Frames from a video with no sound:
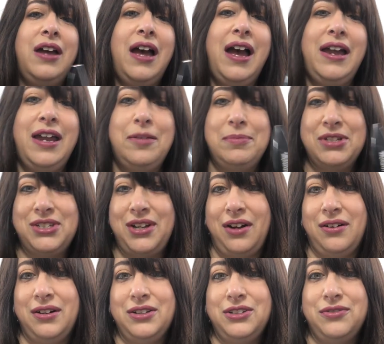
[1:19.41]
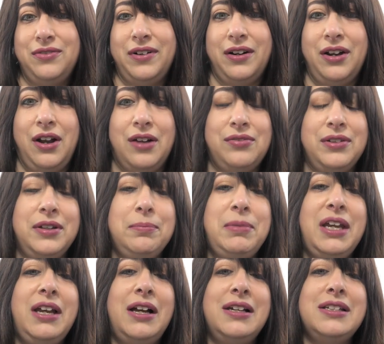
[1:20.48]
high-end mascaras very often
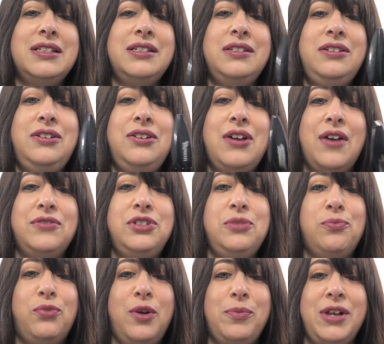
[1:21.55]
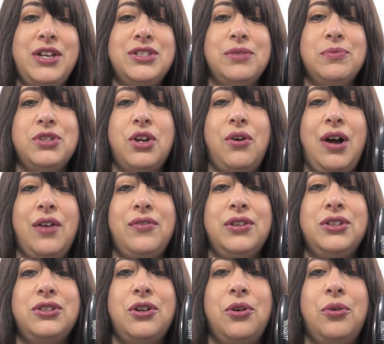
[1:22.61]
because you have to replace them so
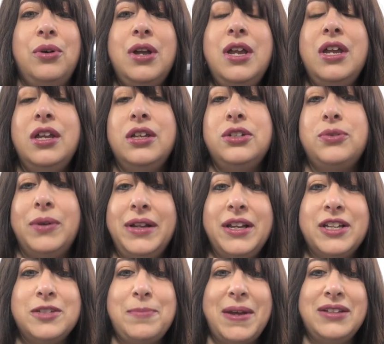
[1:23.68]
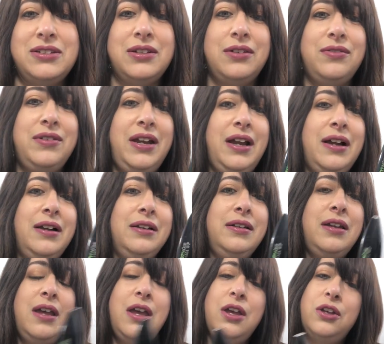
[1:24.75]
often, so it's really expensive. And
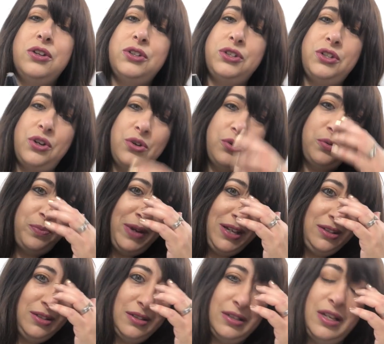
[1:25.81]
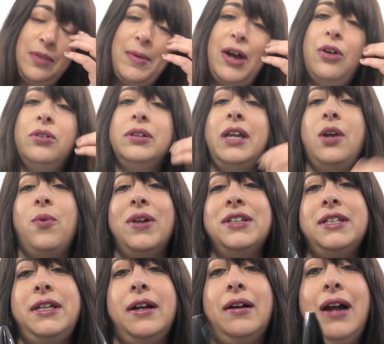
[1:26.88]
so basically about like
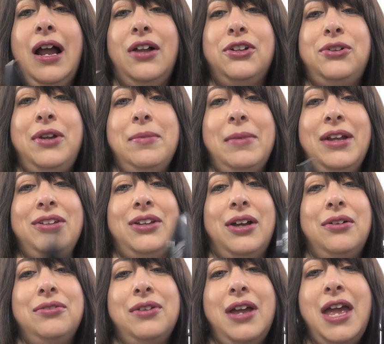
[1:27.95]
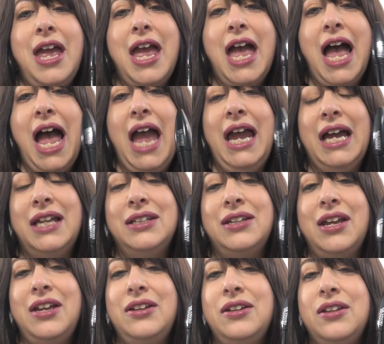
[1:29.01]
once a year I'll treat myself. And
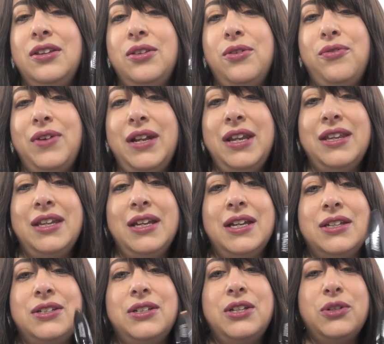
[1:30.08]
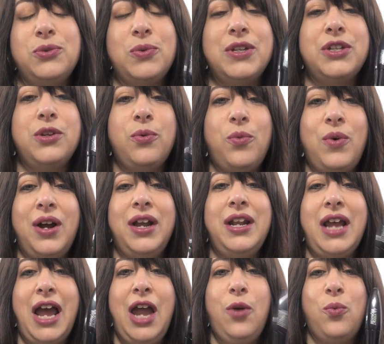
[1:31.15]
the funny thing is, this was the
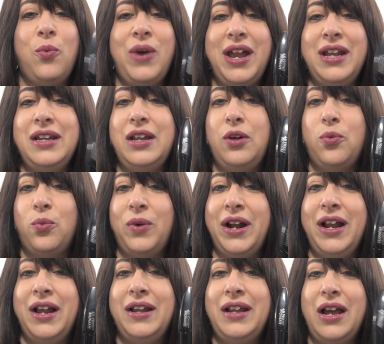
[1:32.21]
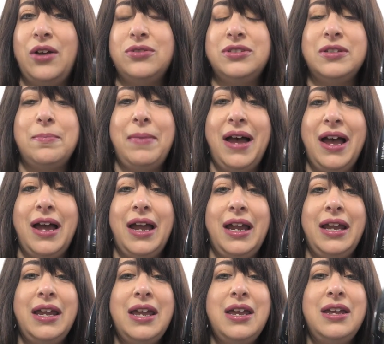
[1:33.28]
one I went and ran out to
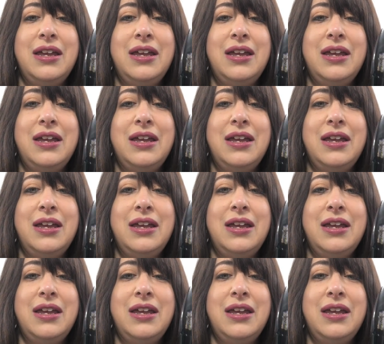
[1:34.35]
buy.